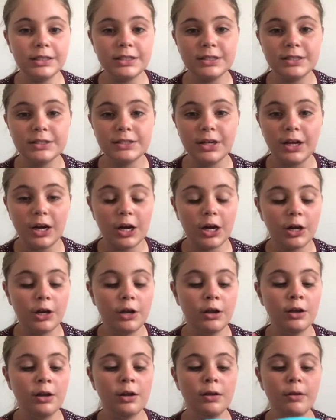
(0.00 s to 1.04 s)
so
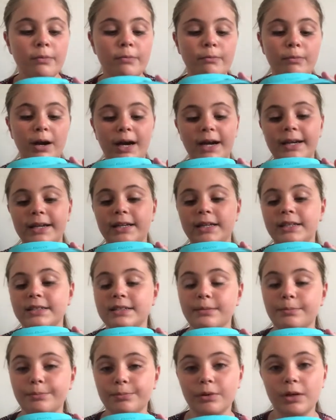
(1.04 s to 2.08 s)
Mine is a
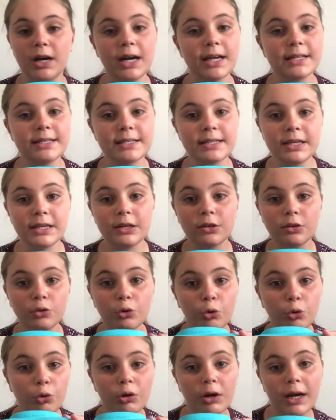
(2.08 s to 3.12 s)
bright teal
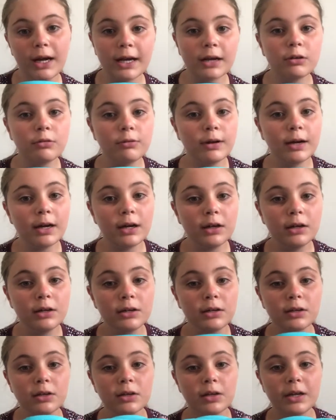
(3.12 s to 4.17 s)
or aqua,
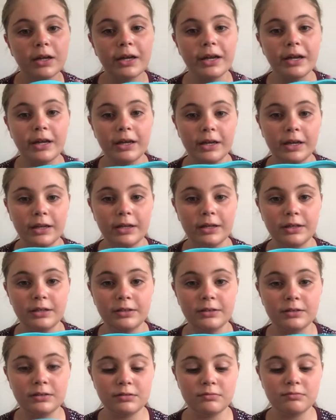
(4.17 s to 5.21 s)
and
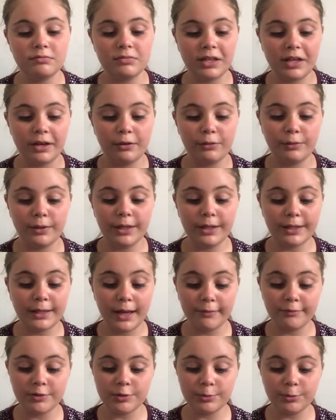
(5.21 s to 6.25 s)
they are really
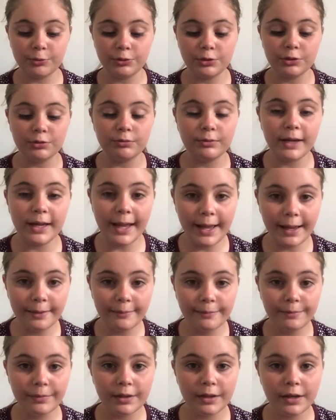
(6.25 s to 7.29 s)
comfortable to wear.
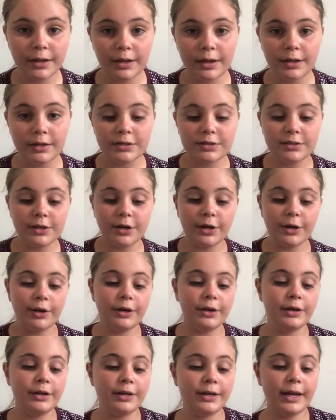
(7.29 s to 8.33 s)
So
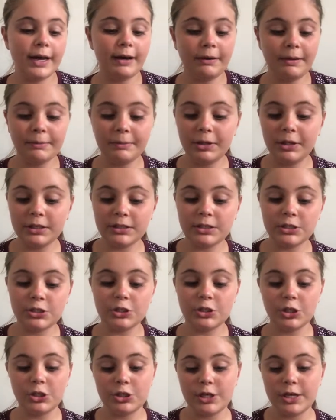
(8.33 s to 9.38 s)
now I'm going to
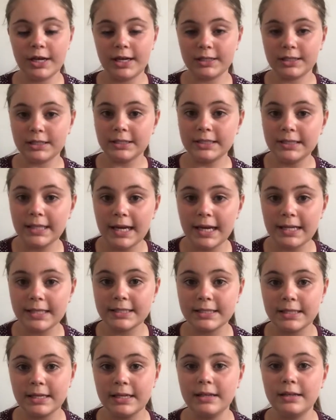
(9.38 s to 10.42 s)
show you how to
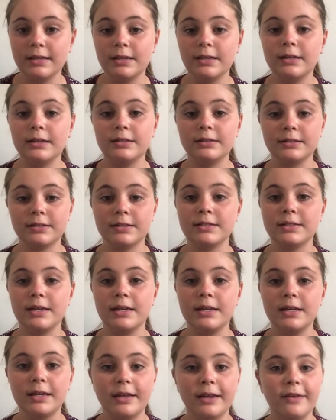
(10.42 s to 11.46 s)
test to
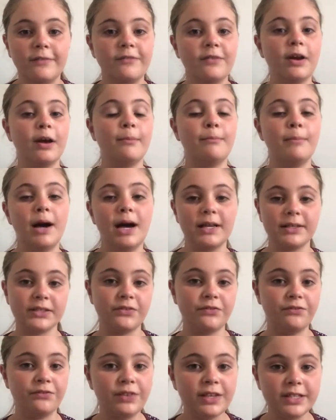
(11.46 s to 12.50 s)
see if a mask
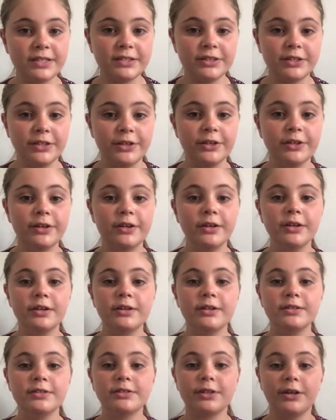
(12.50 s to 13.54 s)
fits you.
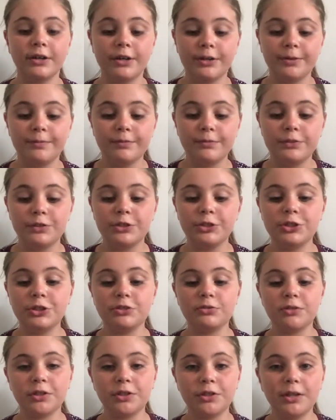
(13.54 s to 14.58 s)
So you just
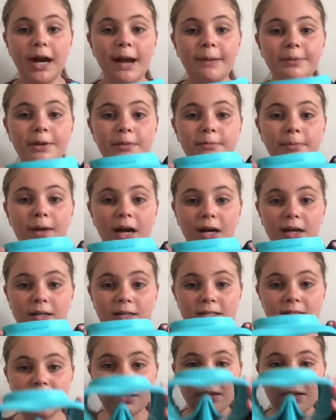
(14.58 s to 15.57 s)
want to grab your mask,